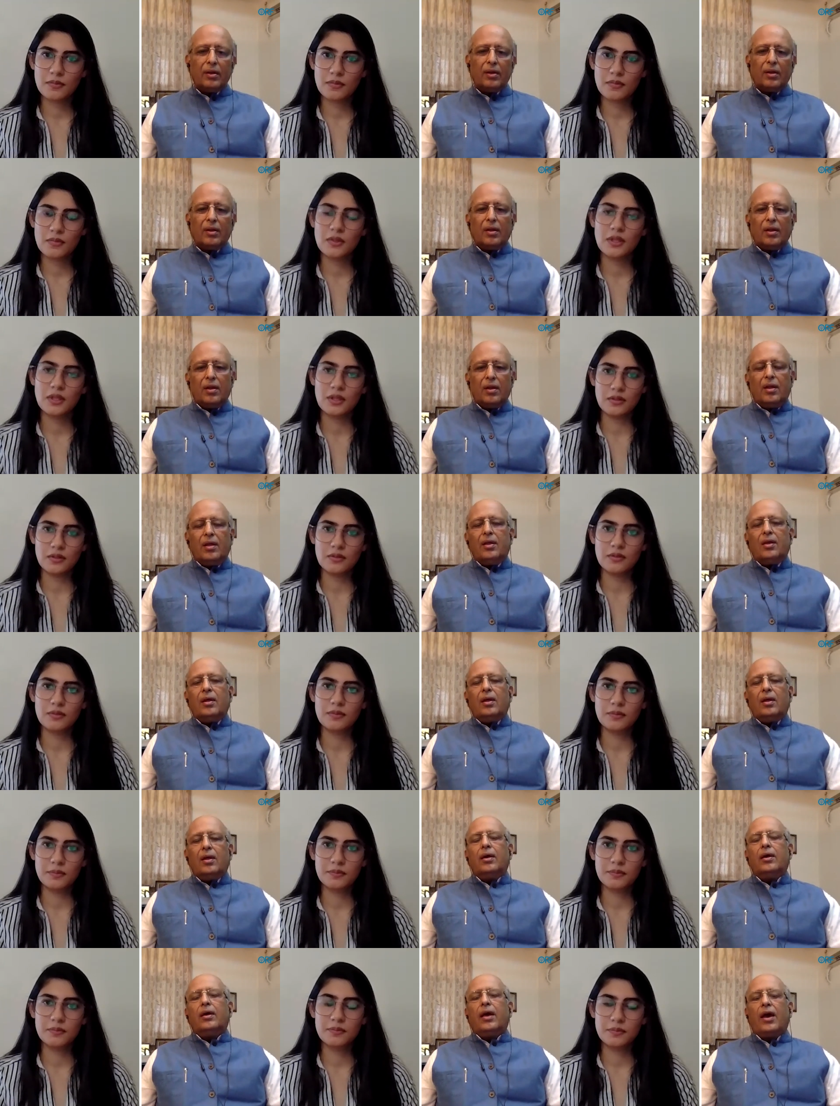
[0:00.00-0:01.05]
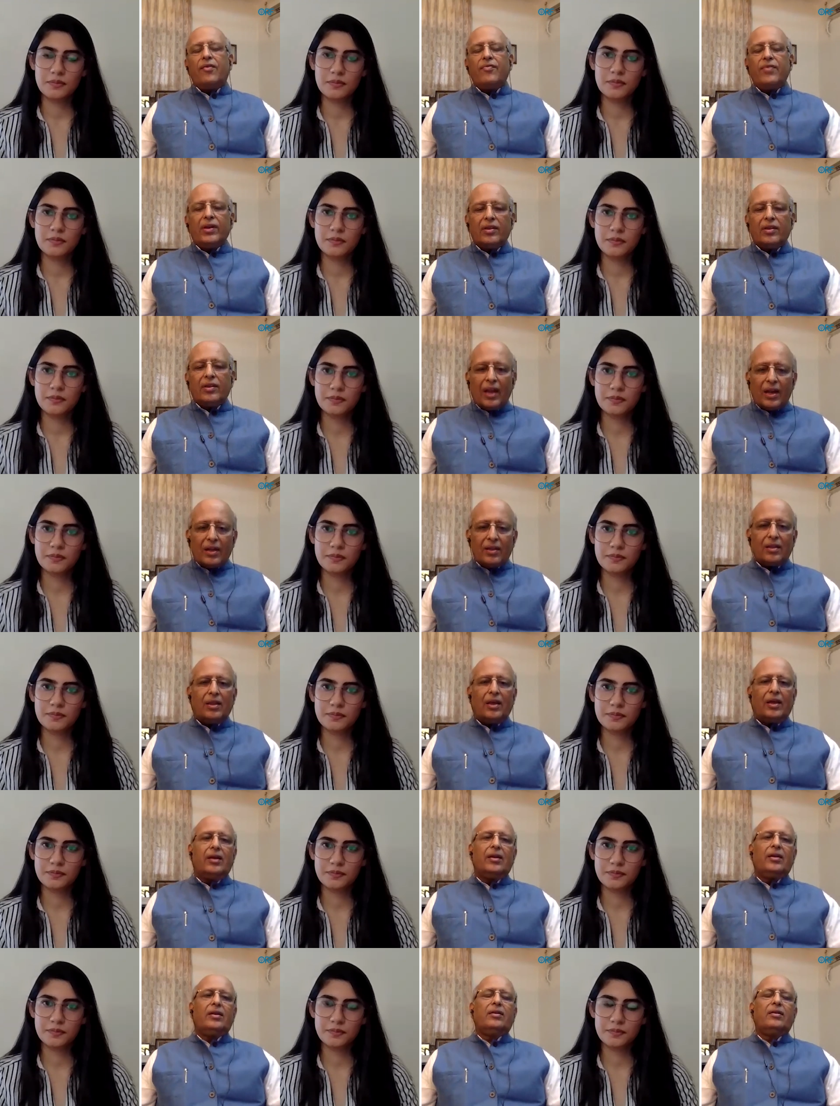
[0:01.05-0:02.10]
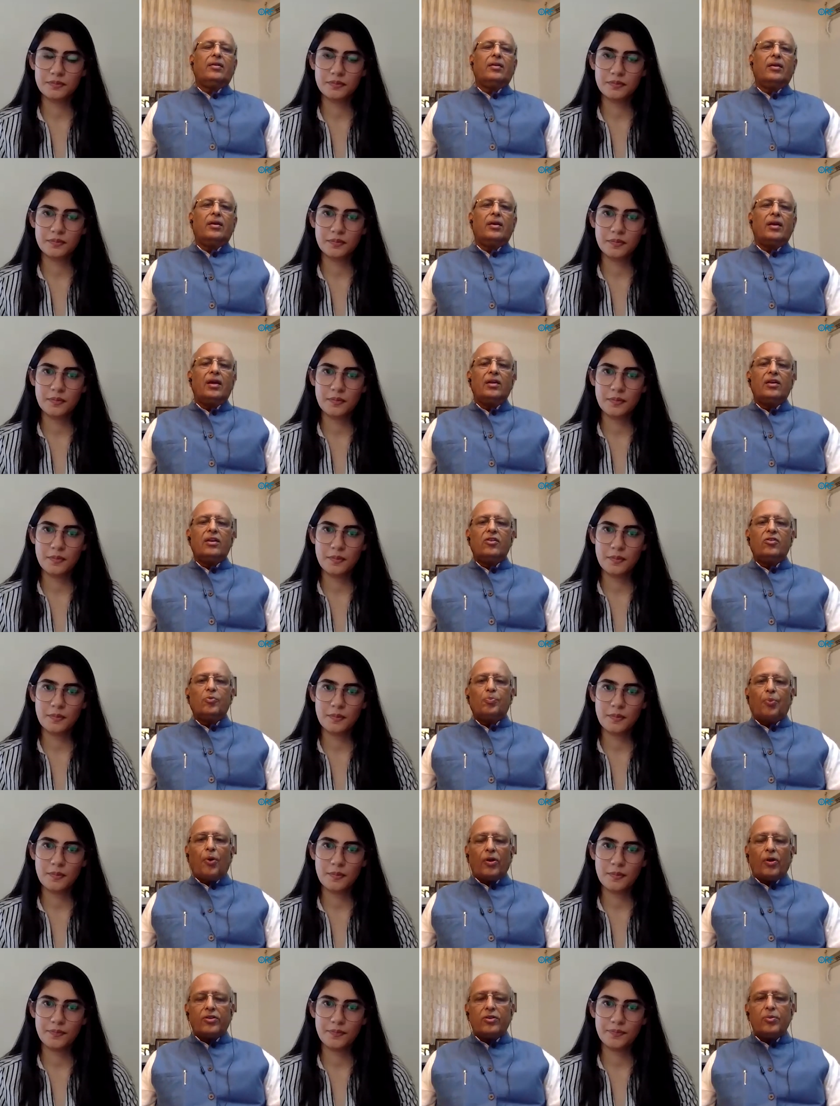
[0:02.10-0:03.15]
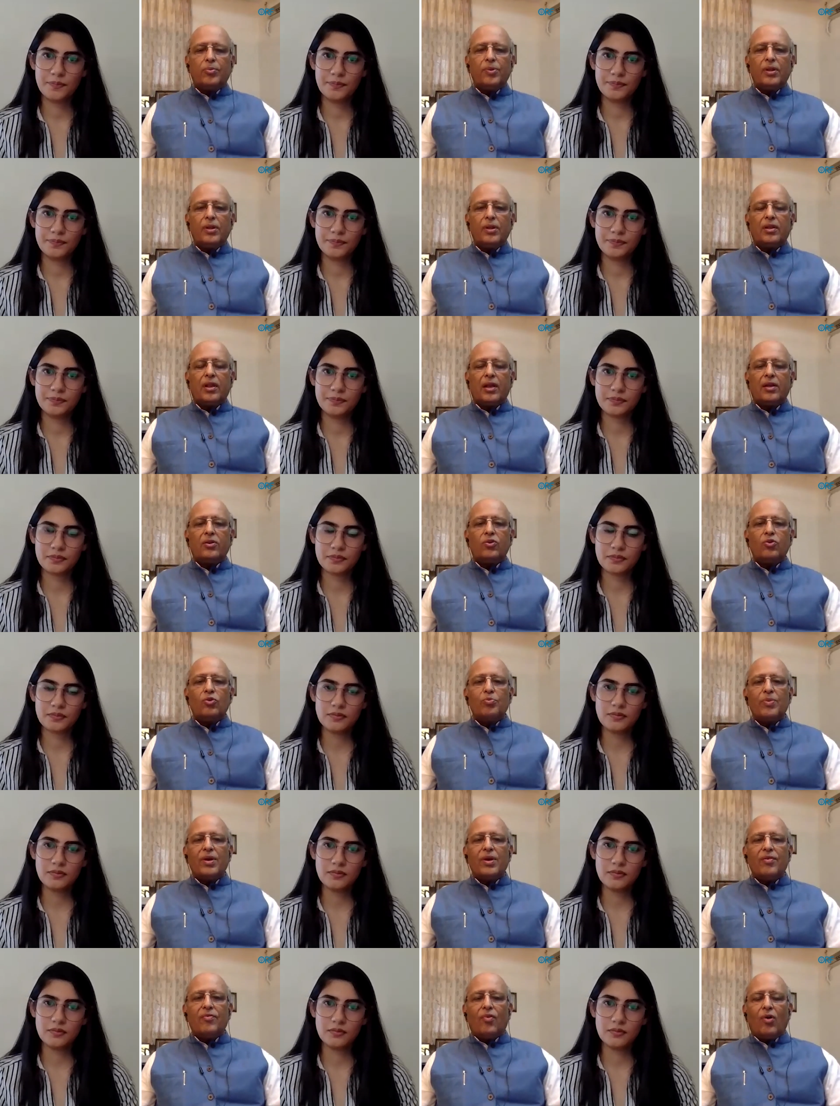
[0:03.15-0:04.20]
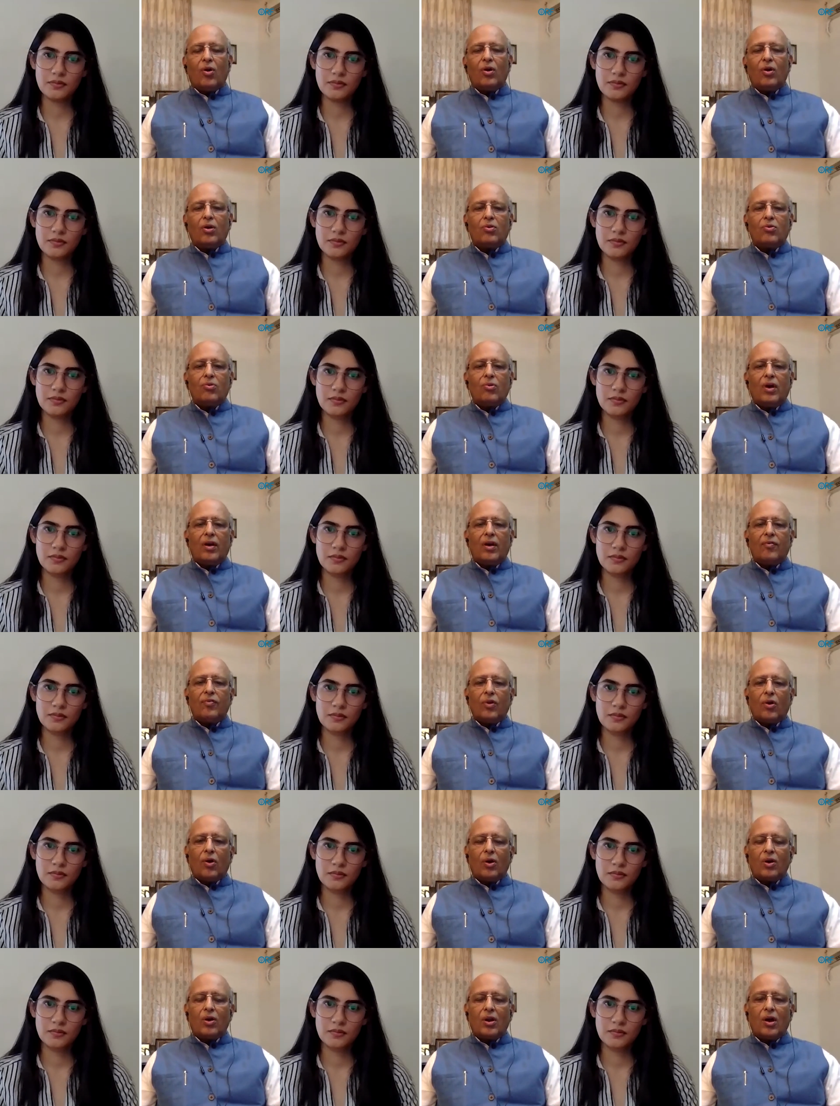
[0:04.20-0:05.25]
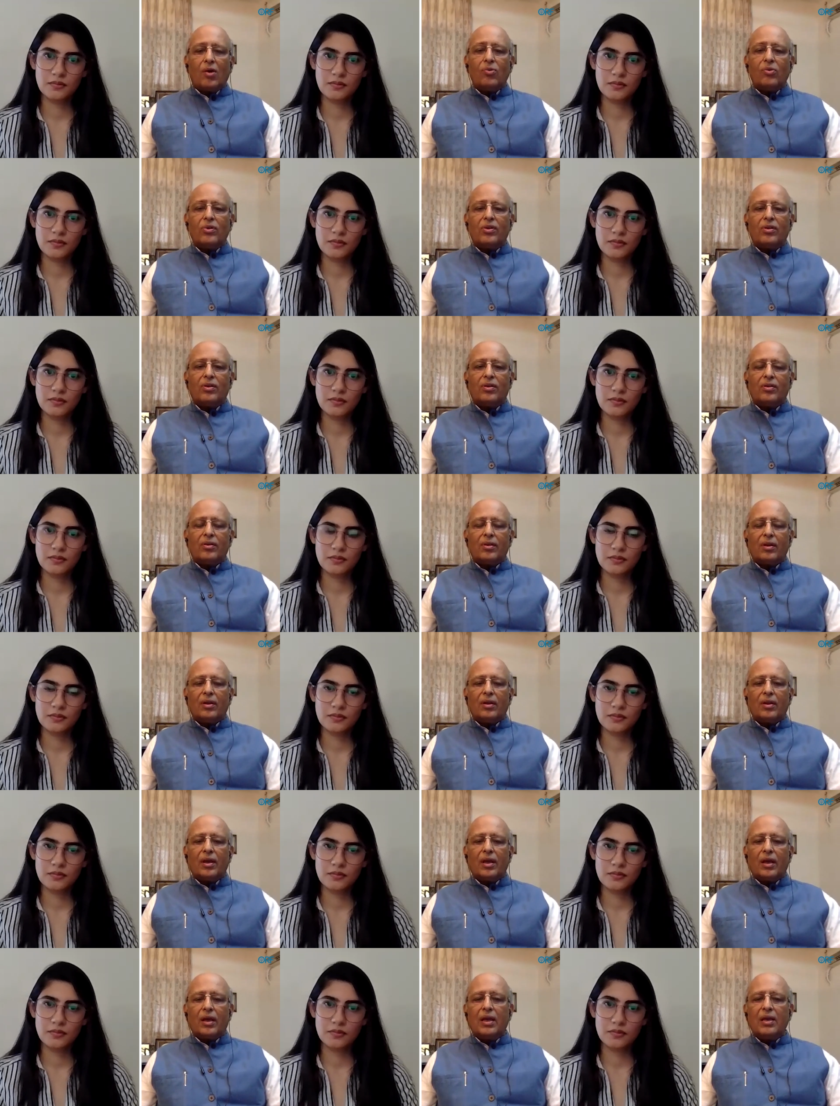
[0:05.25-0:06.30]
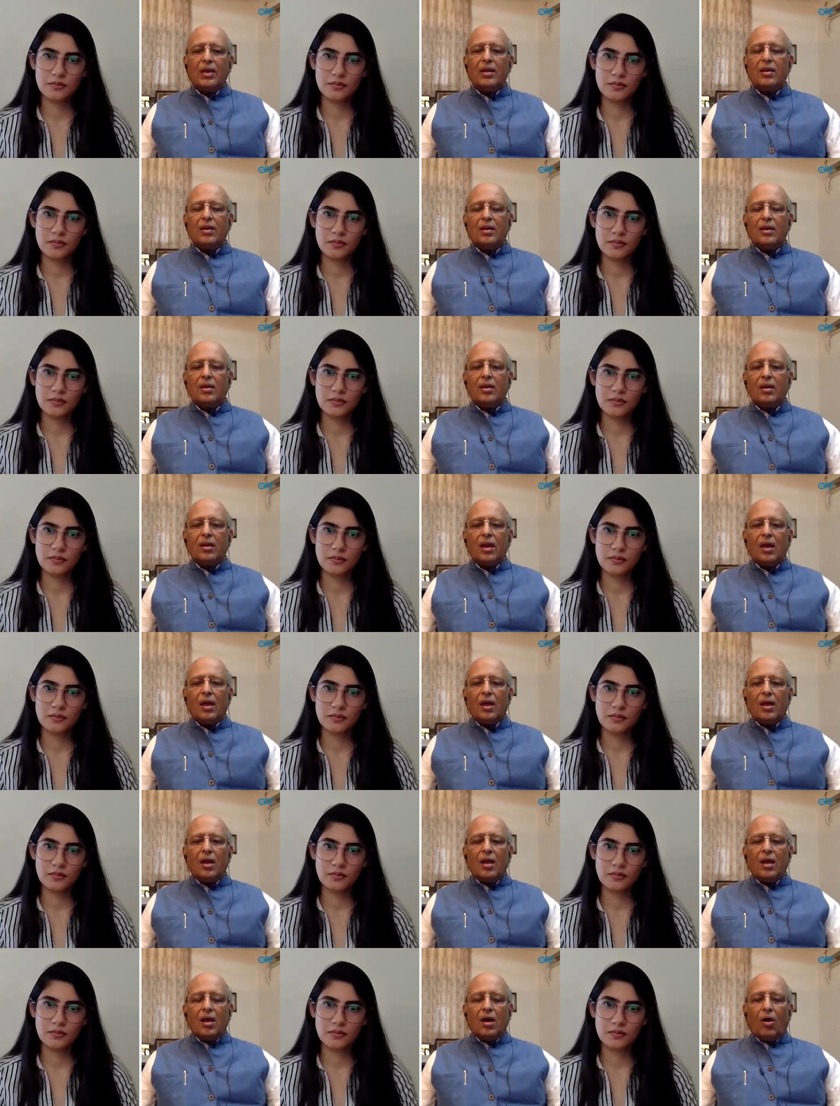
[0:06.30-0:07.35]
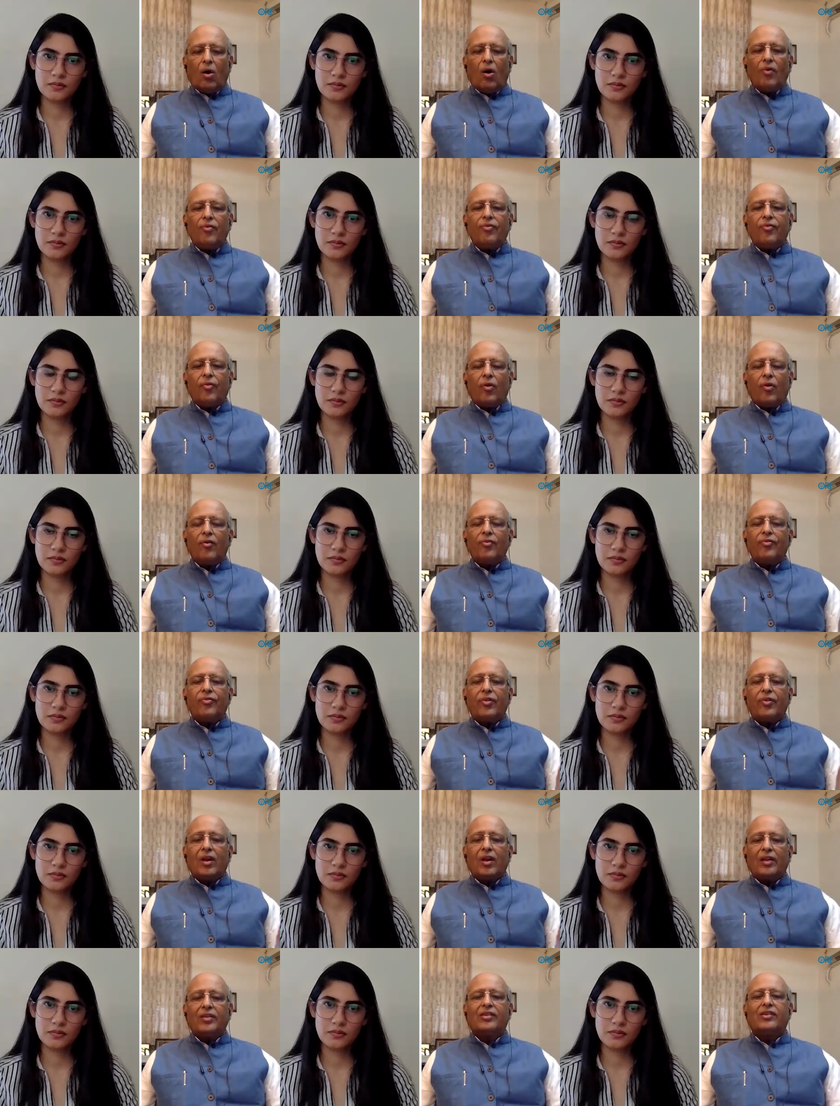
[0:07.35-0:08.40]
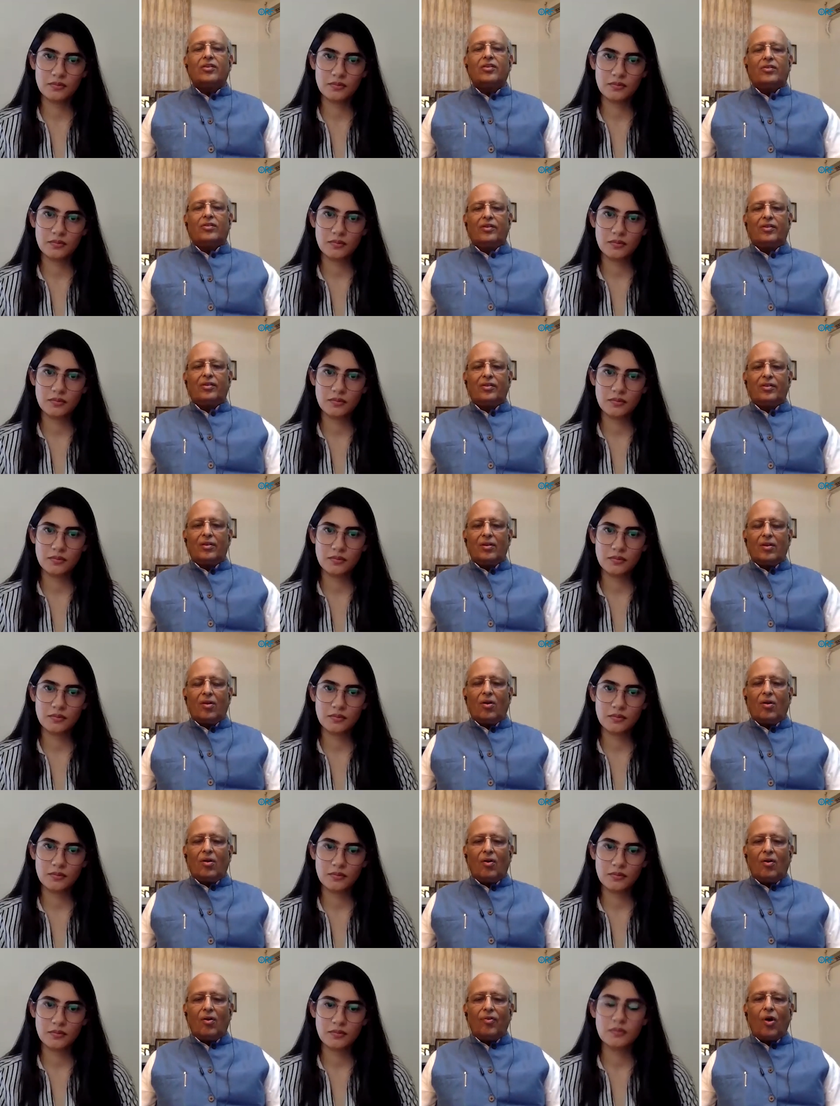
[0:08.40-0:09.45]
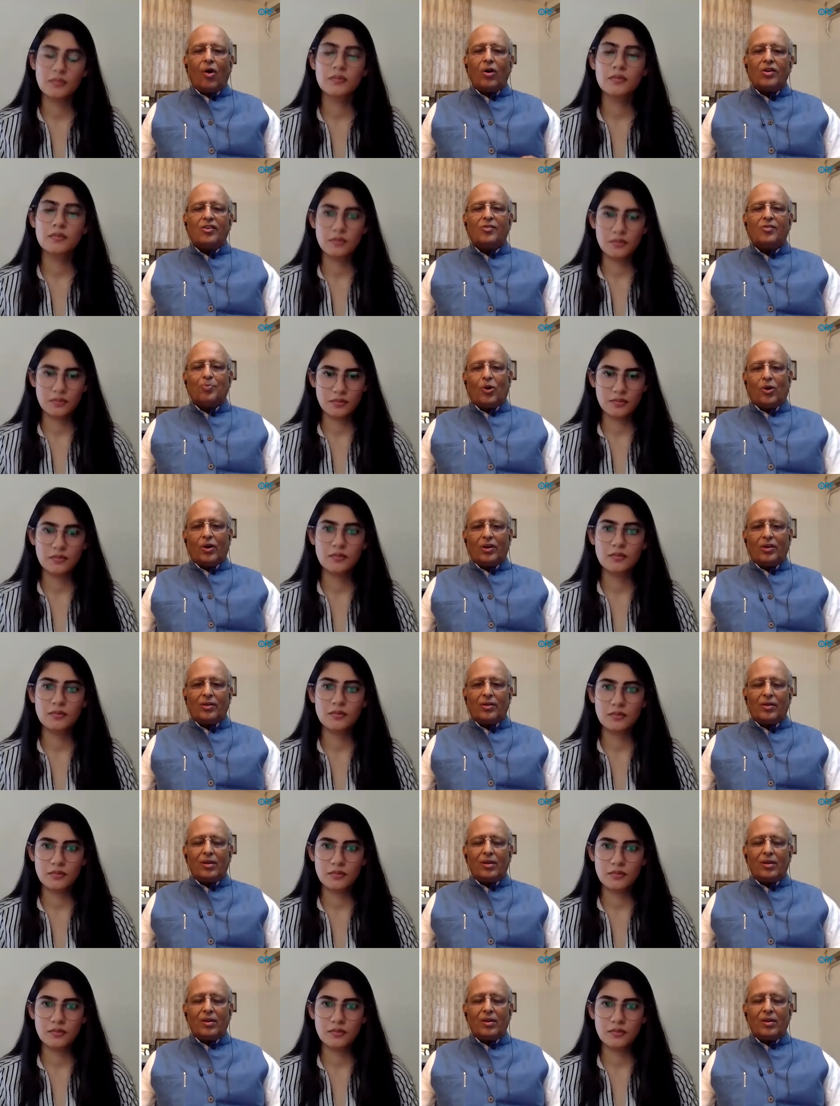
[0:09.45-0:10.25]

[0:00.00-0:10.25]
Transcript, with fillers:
Speaker 1: Mm, yeah. Having said that, it is possible that you may want to have lockdowns in of of clusters of hotspots.